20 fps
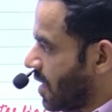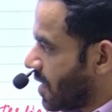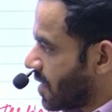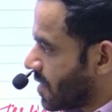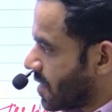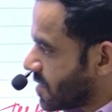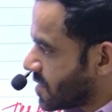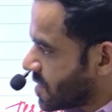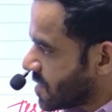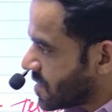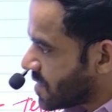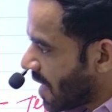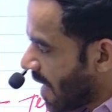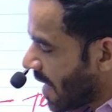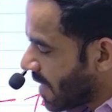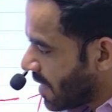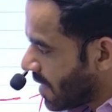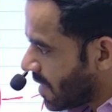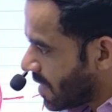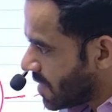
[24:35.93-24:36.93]
This is
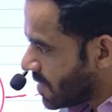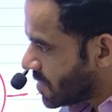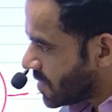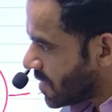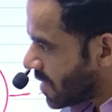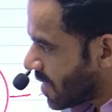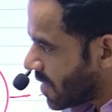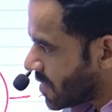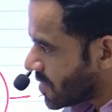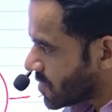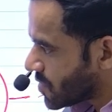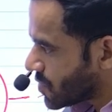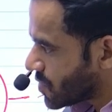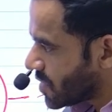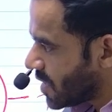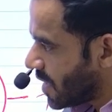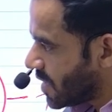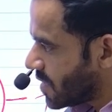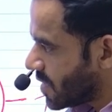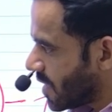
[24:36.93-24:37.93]
agriculture and
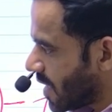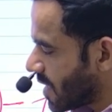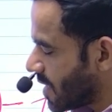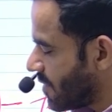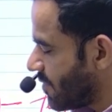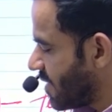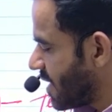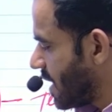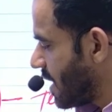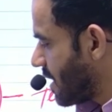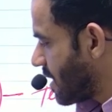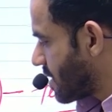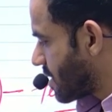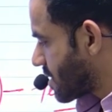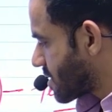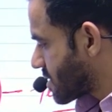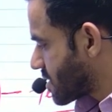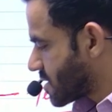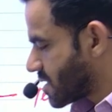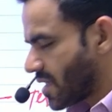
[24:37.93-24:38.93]
associated activity,
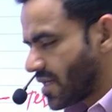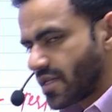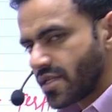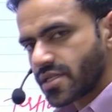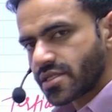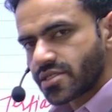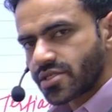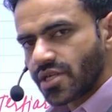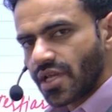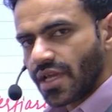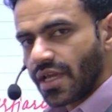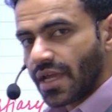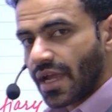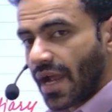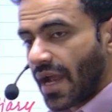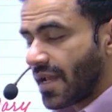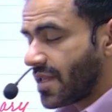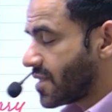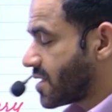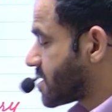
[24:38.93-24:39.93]
this is industry,
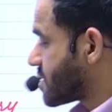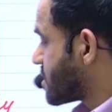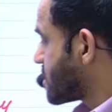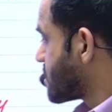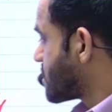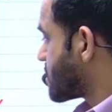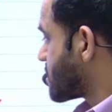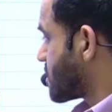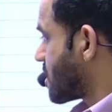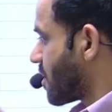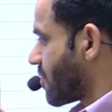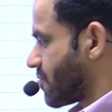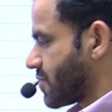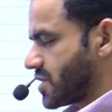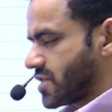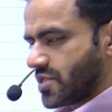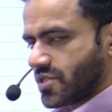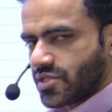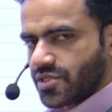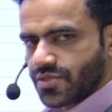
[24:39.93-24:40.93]
and this is
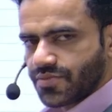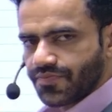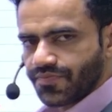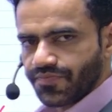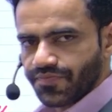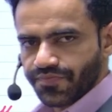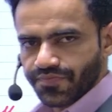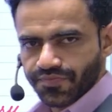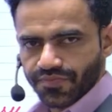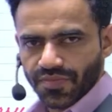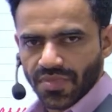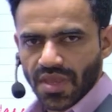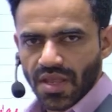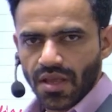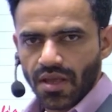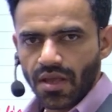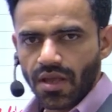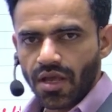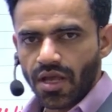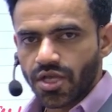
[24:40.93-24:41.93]
services.
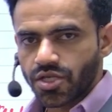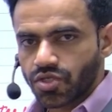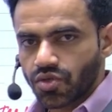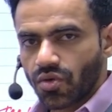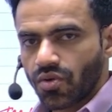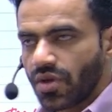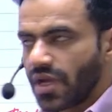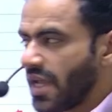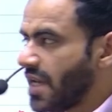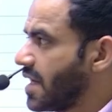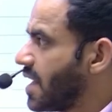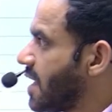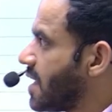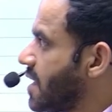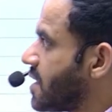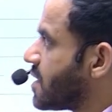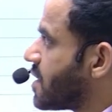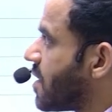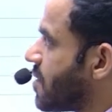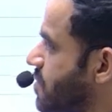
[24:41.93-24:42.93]
So
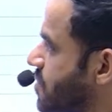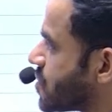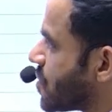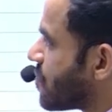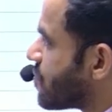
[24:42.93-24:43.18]
in terms of